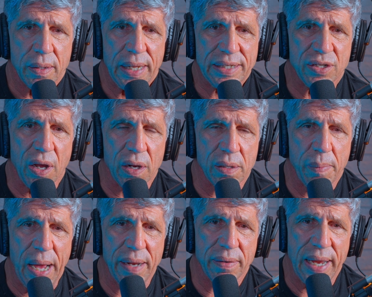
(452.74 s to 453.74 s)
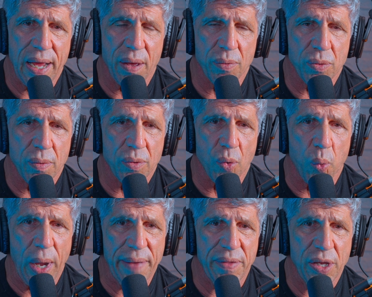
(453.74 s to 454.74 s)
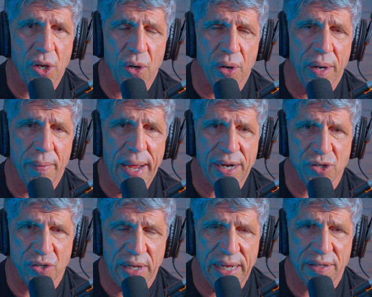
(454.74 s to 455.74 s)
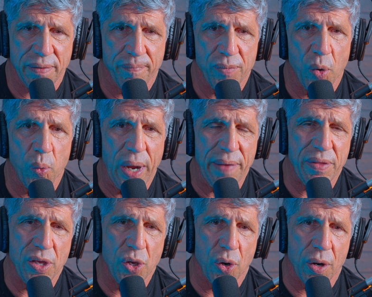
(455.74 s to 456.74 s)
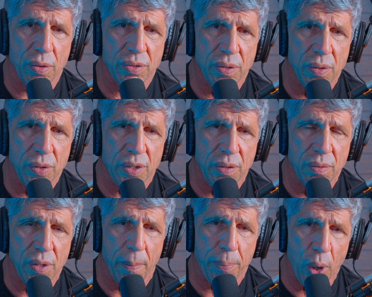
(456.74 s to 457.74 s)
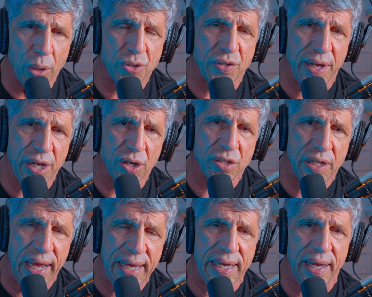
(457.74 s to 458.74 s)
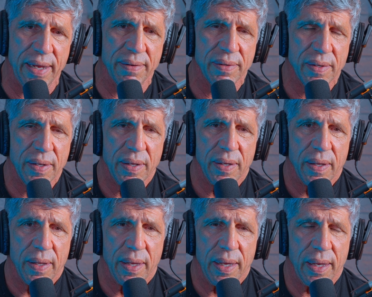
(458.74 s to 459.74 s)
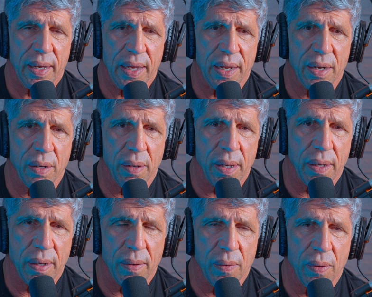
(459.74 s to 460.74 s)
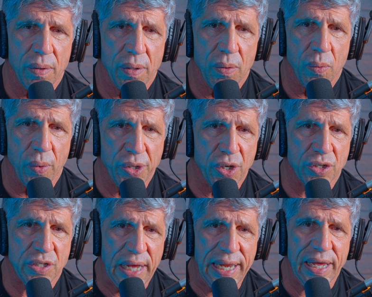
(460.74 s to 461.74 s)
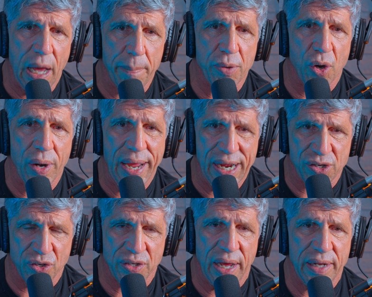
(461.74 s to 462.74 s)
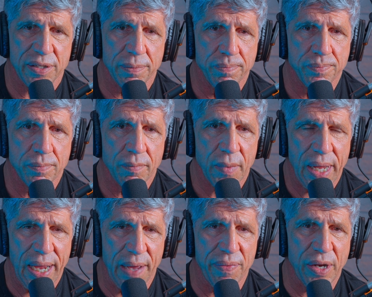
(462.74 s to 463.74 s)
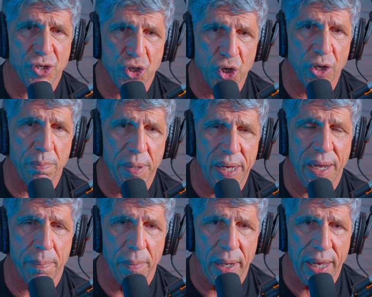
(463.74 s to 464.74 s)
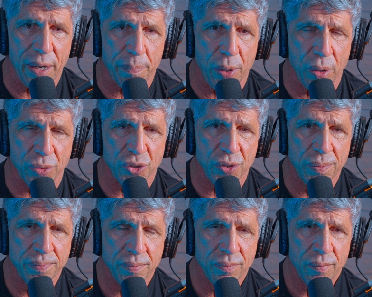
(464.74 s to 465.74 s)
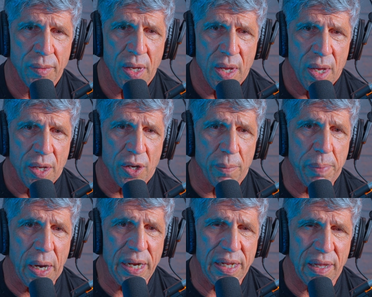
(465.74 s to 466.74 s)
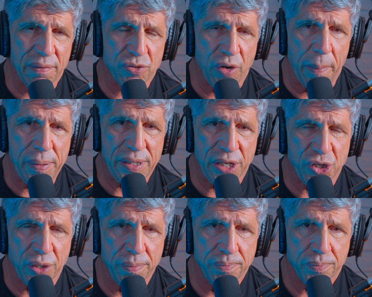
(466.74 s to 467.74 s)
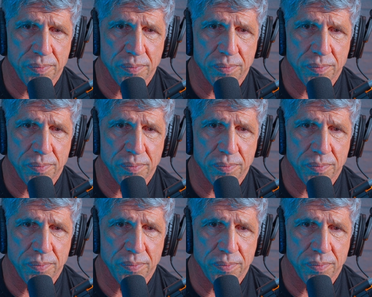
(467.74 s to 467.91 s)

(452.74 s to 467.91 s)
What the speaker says: Let's talk about now the way that you're exercising, the way that the approach that you're taking in when you're setting up your exercise. And there should be an approach. Your body loves repetition.